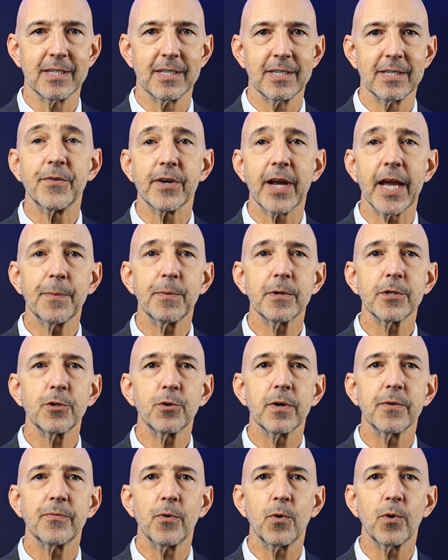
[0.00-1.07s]
If you're able
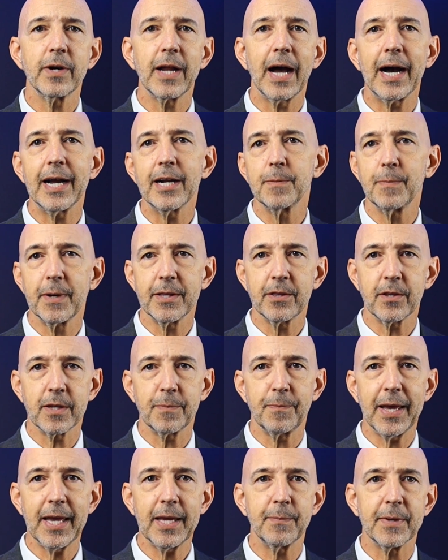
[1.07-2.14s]
to afford higher monthly
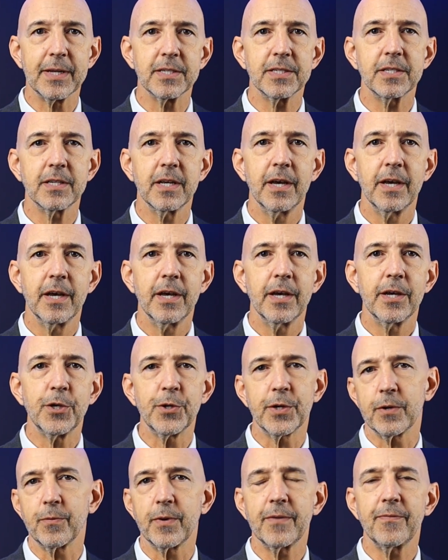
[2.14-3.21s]
payments, you
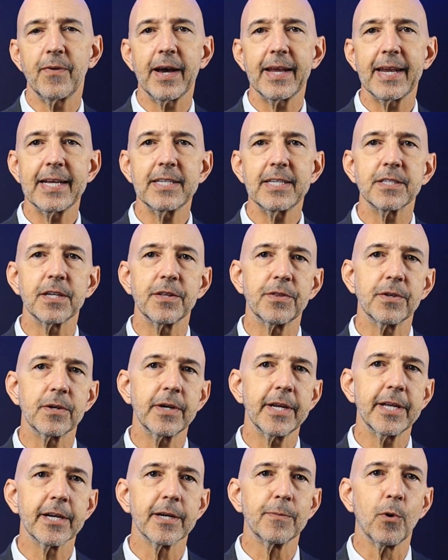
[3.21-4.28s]
can refinance a
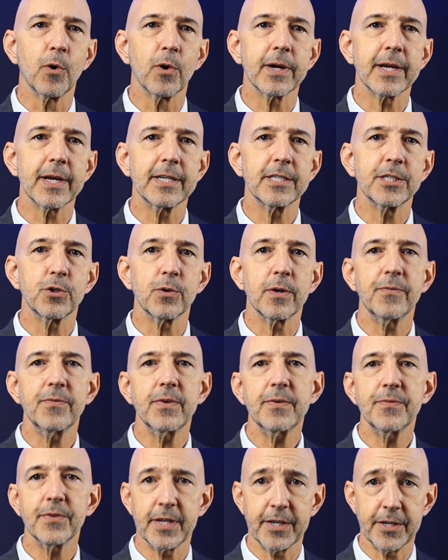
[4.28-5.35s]
30-year mortgage to a
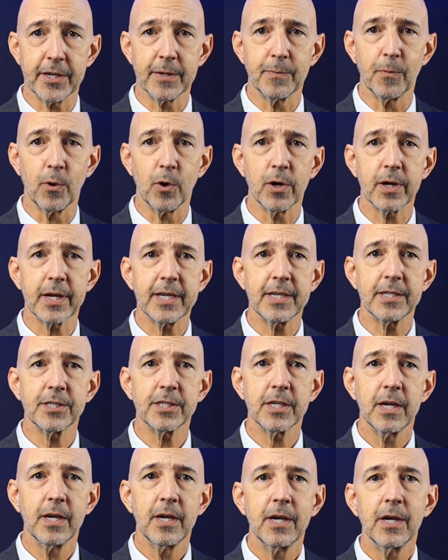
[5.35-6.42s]
15-year
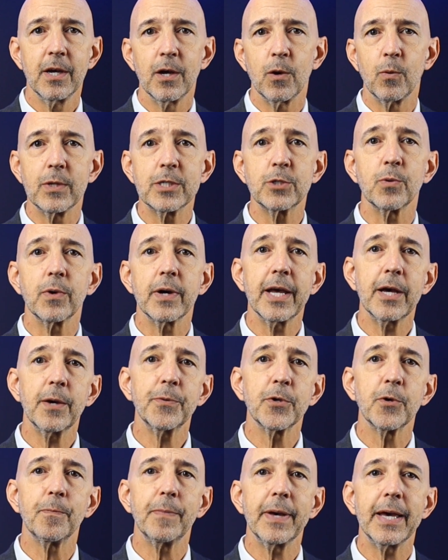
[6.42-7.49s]
mortgage, which will
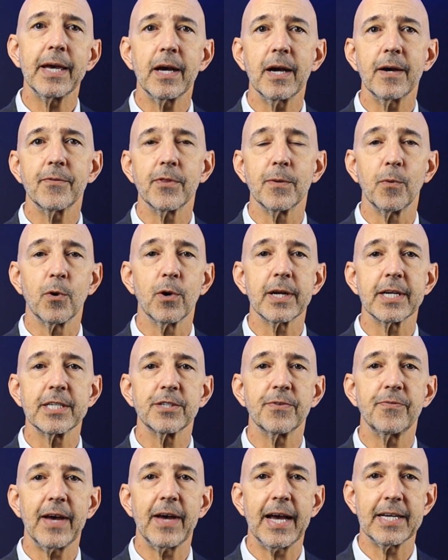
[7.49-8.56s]
help you pay off the
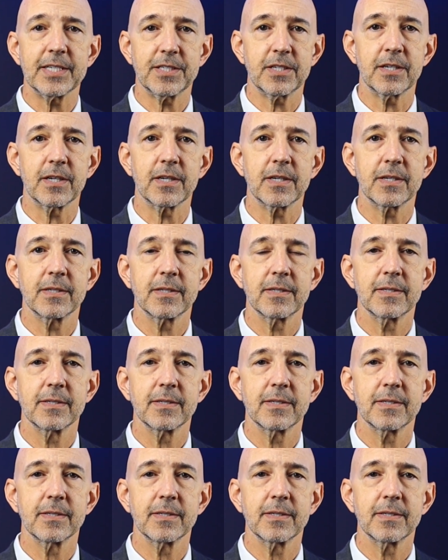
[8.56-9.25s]
mortgage faster.